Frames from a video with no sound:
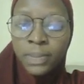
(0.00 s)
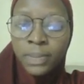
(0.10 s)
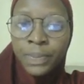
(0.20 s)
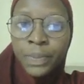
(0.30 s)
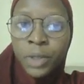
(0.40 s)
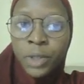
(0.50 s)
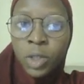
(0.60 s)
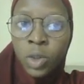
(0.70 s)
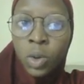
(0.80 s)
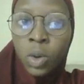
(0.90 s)

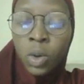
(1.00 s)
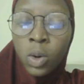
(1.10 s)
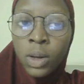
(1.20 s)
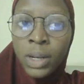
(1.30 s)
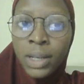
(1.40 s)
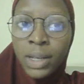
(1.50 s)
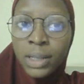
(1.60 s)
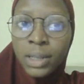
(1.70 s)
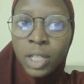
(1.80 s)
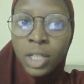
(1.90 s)
So let's
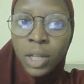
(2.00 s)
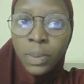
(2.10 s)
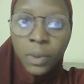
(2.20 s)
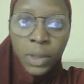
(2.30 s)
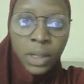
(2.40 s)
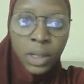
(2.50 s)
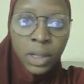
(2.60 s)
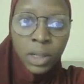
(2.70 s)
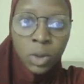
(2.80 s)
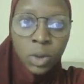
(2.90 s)
jump quickly
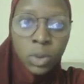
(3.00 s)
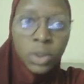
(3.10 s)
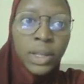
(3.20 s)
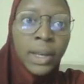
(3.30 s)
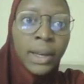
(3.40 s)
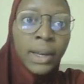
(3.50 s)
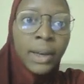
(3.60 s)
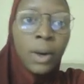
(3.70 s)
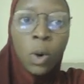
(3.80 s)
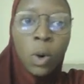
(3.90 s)
to the
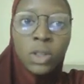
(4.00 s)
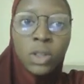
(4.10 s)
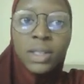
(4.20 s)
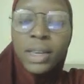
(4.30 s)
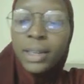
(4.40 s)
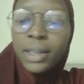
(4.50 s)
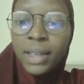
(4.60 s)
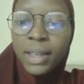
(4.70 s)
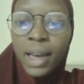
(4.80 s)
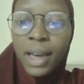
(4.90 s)
codes, and here
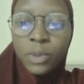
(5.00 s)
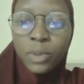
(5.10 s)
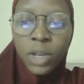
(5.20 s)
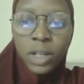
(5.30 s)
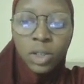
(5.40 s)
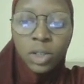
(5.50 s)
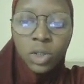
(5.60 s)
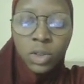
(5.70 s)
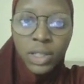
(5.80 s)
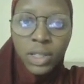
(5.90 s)
I'm trying to use
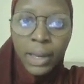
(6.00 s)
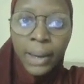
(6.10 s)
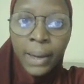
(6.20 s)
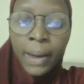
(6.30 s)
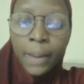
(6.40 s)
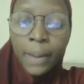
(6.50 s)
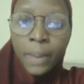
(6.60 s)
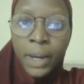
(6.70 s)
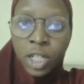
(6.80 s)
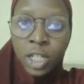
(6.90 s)
the
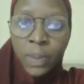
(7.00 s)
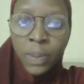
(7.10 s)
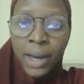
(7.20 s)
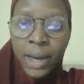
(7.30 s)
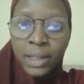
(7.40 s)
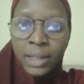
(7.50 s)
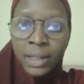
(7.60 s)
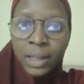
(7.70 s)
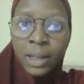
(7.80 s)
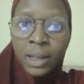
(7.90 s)
PyCharm
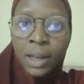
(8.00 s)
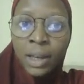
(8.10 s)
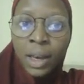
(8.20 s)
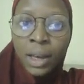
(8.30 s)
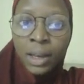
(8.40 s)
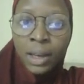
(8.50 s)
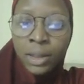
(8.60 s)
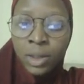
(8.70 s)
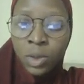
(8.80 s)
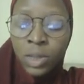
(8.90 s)
IDE and
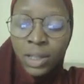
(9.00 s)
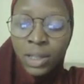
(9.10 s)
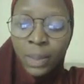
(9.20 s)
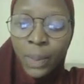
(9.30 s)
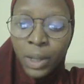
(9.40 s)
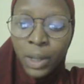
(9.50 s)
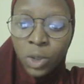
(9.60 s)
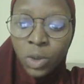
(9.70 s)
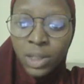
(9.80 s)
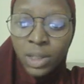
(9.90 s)
using the Python
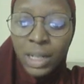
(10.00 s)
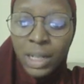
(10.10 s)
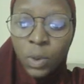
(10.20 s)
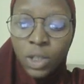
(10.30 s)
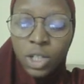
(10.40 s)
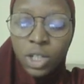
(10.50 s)
language.